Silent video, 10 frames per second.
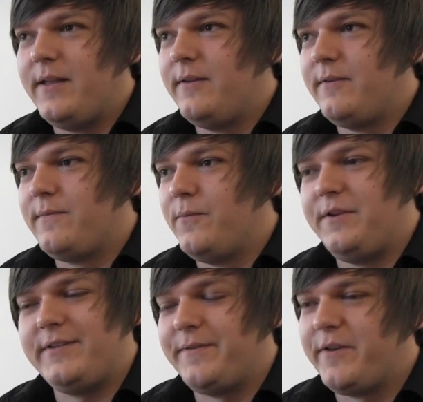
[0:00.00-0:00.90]
and from all
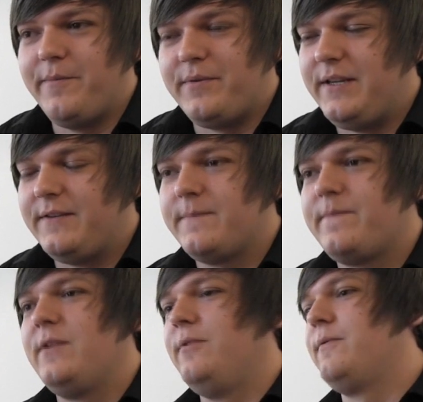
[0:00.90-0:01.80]
these different companies
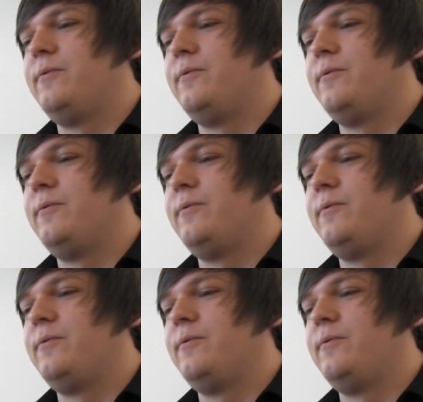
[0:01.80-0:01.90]
who have